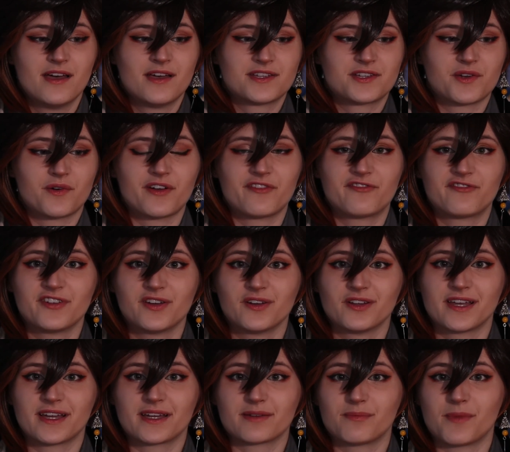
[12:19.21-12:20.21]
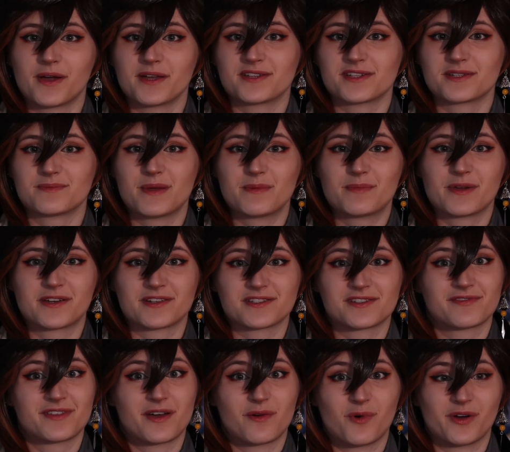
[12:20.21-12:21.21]
So I feel like it might just be because
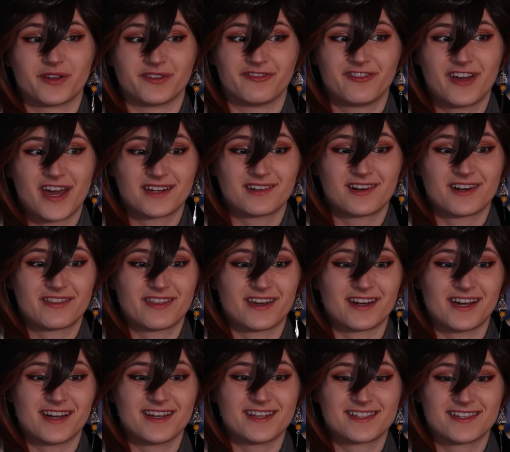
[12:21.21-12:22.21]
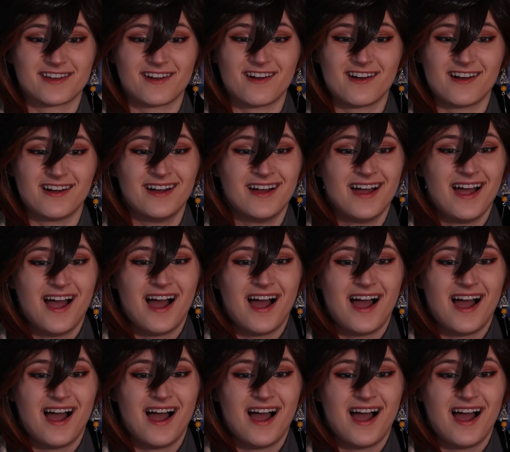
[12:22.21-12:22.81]
of that one fan art that I saw.